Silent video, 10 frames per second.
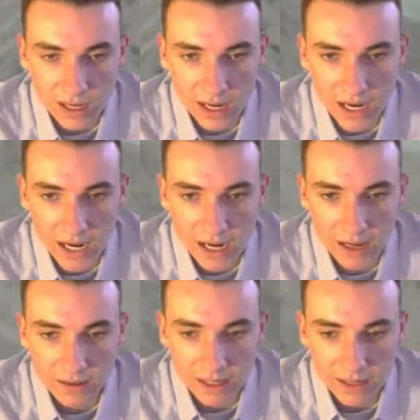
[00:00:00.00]

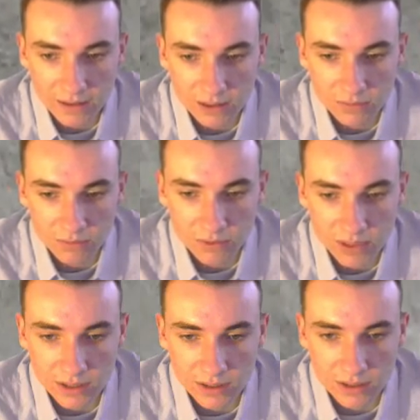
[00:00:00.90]
And that looks
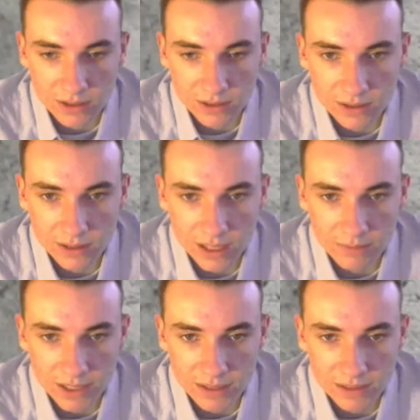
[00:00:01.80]
pretty good. I
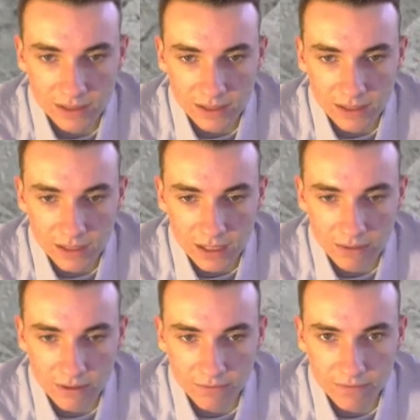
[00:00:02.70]
mean,
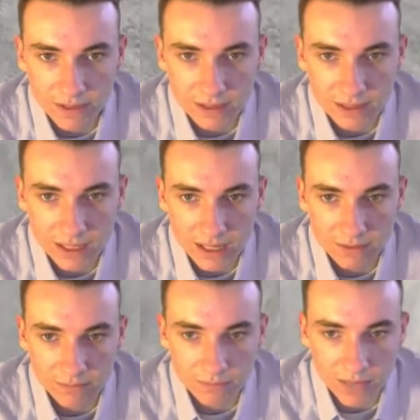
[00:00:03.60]
I want to fix
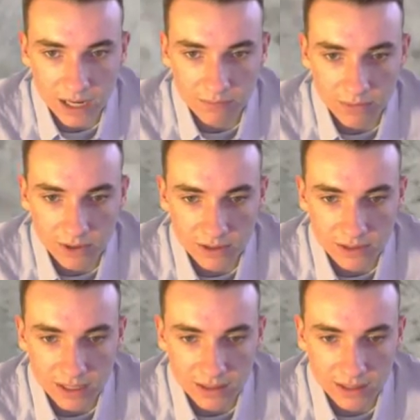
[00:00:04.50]
that bottom part
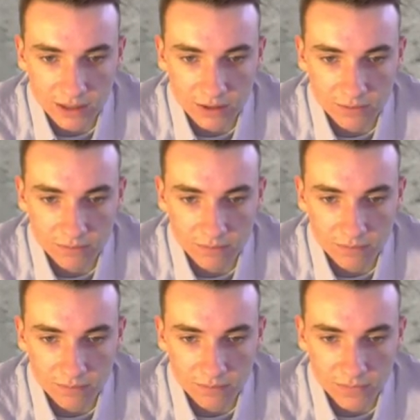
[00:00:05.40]
because that little...
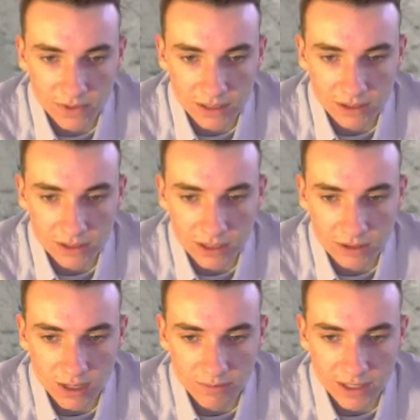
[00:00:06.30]
thing's just gonna
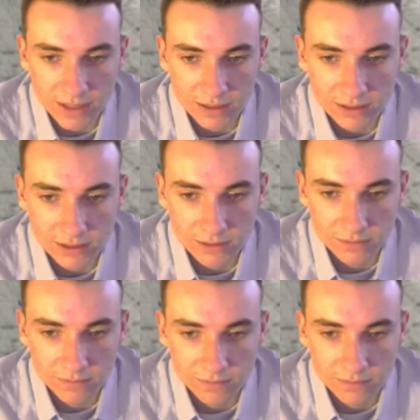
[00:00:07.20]
drive me nuts.